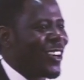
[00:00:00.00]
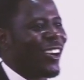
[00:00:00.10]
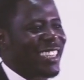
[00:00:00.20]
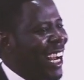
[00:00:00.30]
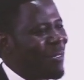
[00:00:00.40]

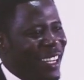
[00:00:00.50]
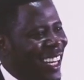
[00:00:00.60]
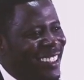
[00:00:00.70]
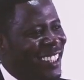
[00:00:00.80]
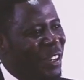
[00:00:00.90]
God can
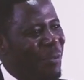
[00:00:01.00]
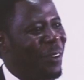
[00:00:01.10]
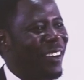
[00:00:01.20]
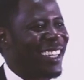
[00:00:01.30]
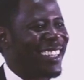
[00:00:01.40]
be counted
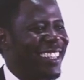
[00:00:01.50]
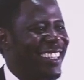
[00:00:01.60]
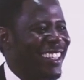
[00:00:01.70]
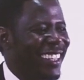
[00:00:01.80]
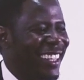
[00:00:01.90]
upon.
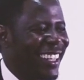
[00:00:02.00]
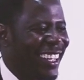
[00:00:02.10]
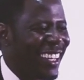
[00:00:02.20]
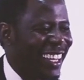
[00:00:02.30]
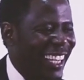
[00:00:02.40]

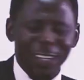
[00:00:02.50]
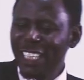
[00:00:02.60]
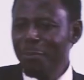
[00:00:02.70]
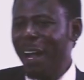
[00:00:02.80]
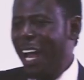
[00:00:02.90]

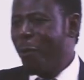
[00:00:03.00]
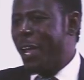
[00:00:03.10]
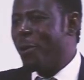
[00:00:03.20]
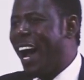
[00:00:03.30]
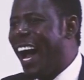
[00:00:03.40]
It doesn't
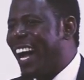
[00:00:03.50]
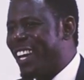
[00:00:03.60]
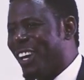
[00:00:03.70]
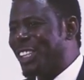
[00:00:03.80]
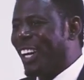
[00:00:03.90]
matter where you
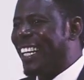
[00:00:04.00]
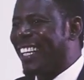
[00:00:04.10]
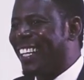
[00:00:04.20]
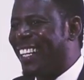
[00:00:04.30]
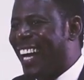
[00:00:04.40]
are in your
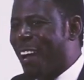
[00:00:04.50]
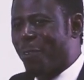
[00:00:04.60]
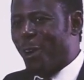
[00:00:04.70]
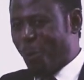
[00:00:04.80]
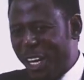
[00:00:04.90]
journey.
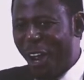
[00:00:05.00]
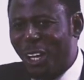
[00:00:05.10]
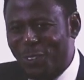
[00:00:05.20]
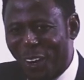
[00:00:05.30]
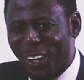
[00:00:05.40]
I've got good
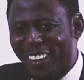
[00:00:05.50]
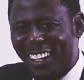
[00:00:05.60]
news for